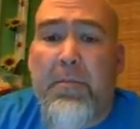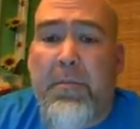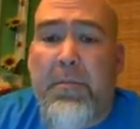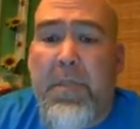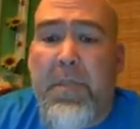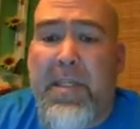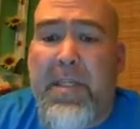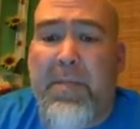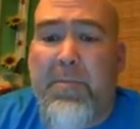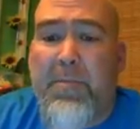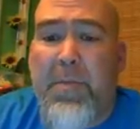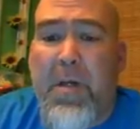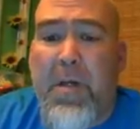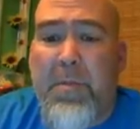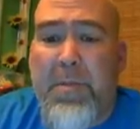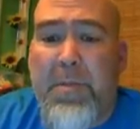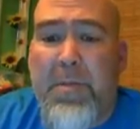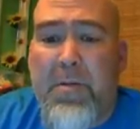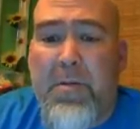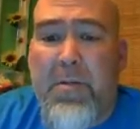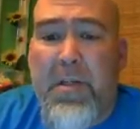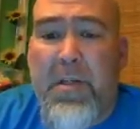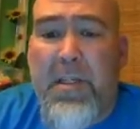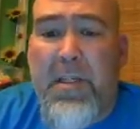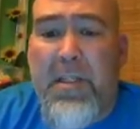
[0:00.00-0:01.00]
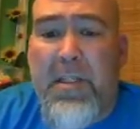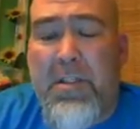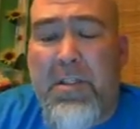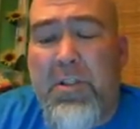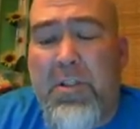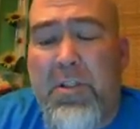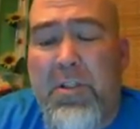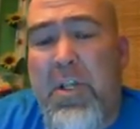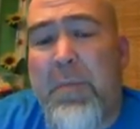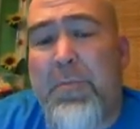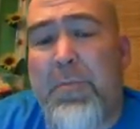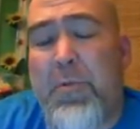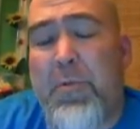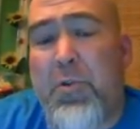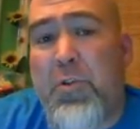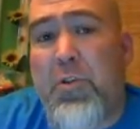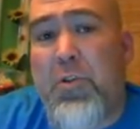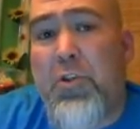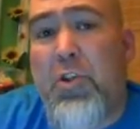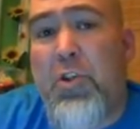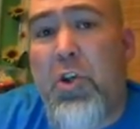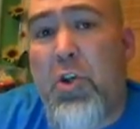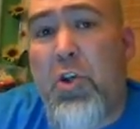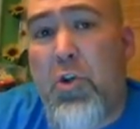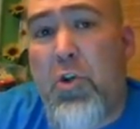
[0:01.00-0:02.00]
Again, probably starting in chapter
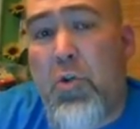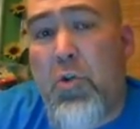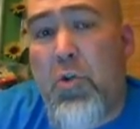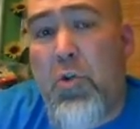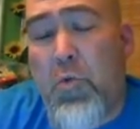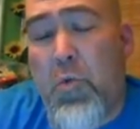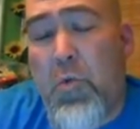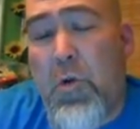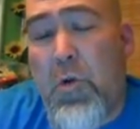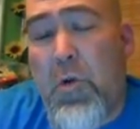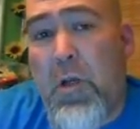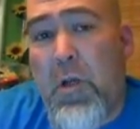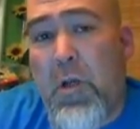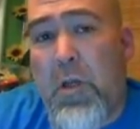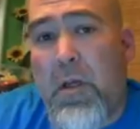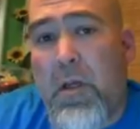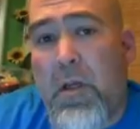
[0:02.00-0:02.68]
2,